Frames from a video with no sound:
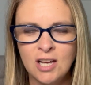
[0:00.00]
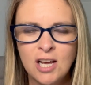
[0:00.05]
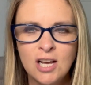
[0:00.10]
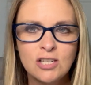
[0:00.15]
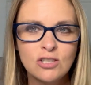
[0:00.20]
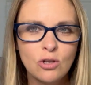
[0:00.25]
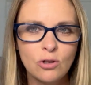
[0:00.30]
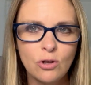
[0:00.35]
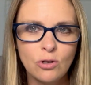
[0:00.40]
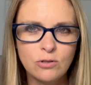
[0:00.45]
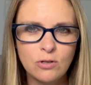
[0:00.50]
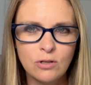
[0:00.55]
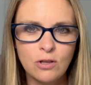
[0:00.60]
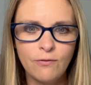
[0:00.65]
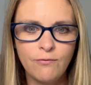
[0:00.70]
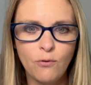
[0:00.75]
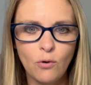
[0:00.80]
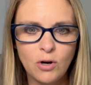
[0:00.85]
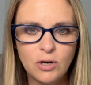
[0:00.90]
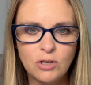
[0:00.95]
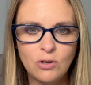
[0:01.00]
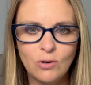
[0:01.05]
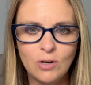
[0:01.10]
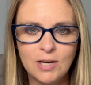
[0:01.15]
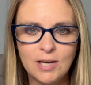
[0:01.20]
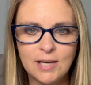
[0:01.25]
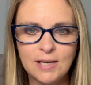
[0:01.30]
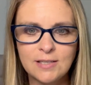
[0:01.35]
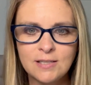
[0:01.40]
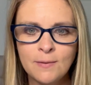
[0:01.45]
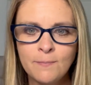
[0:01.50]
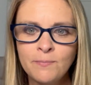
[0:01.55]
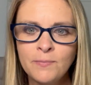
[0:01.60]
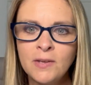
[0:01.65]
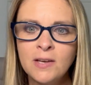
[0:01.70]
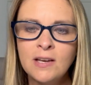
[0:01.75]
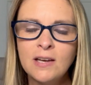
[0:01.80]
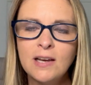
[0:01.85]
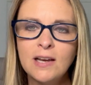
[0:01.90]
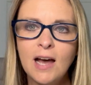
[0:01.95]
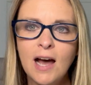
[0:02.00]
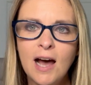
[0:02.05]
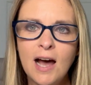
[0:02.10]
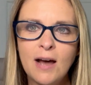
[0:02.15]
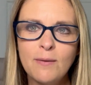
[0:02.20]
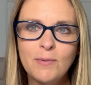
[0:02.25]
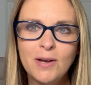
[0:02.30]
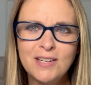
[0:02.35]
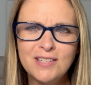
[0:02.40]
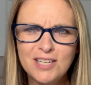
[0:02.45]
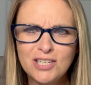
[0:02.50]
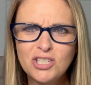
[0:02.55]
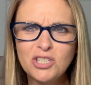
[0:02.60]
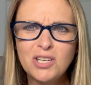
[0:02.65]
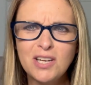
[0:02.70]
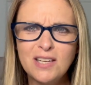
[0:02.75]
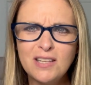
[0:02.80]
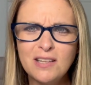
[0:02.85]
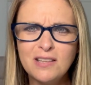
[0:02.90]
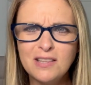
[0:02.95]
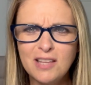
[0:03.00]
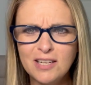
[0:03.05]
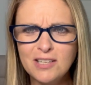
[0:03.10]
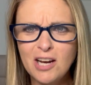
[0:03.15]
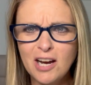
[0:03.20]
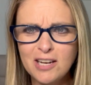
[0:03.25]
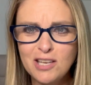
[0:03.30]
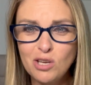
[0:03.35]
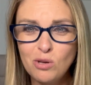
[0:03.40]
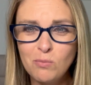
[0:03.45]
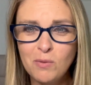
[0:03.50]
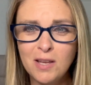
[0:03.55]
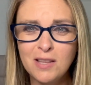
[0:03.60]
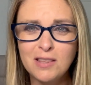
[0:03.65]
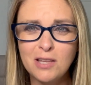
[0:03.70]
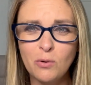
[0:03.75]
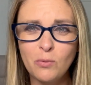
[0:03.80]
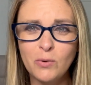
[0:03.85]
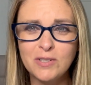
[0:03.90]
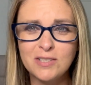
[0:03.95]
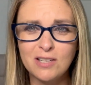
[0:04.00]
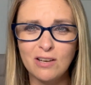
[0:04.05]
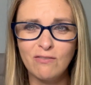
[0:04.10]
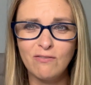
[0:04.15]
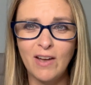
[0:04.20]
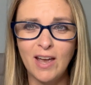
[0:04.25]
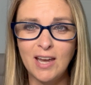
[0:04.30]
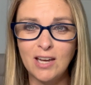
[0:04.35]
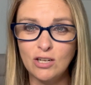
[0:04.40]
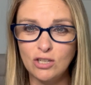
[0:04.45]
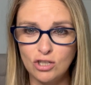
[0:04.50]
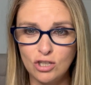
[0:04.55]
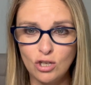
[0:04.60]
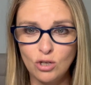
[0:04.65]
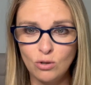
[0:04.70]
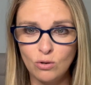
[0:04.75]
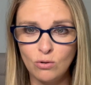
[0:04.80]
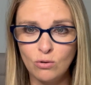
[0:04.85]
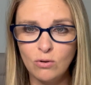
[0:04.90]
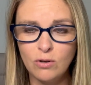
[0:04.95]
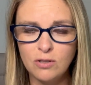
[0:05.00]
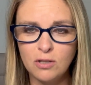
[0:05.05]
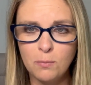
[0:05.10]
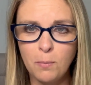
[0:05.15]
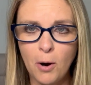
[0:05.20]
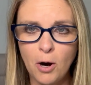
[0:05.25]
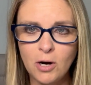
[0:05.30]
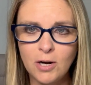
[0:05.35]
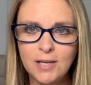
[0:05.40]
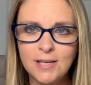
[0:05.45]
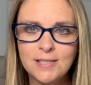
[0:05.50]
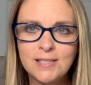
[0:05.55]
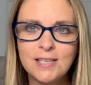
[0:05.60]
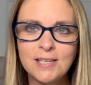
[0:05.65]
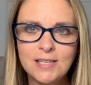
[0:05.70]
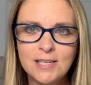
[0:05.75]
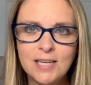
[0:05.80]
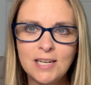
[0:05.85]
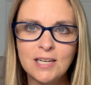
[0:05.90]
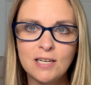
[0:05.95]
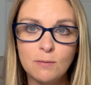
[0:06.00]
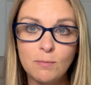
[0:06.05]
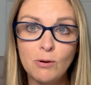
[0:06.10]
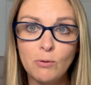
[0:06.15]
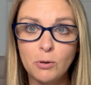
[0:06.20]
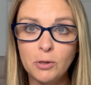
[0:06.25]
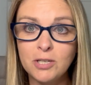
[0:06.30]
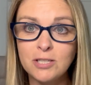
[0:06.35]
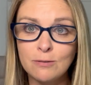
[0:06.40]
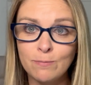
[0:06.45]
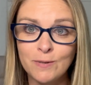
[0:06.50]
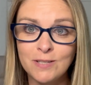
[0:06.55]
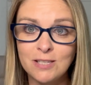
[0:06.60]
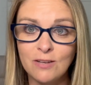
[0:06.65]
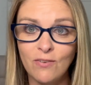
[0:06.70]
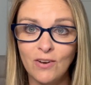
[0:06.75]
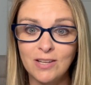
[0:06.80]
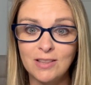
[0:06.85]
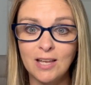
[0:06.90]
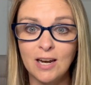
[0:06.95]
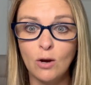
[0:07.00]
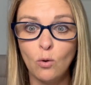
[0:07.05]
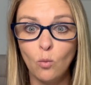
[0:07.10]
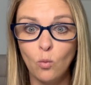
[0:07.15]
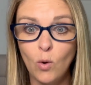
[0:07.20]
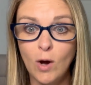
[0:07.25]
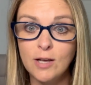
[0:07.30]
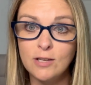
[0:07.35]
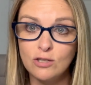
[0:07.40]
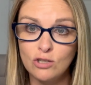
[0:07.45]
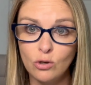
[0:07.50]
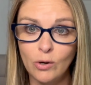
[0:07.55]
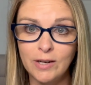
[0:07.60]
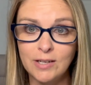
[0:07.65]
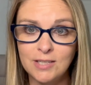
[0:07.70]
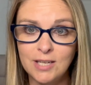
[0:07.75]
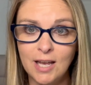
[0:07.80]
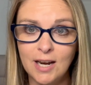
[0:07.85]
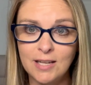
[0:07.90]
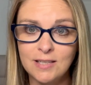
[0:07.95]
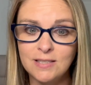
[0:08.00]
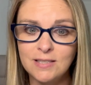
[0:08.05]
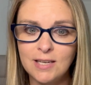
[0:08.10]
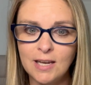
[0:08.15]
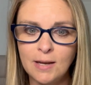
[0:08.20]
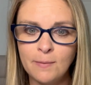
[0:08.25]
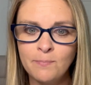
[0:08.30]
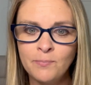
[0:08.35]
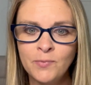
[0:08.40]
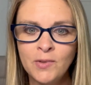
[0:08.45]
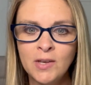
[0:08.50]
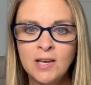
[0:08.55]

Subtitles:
So those are the four unities. Additionally, the document that was conveying to the parties needed to be really specific that it was joint tenancy.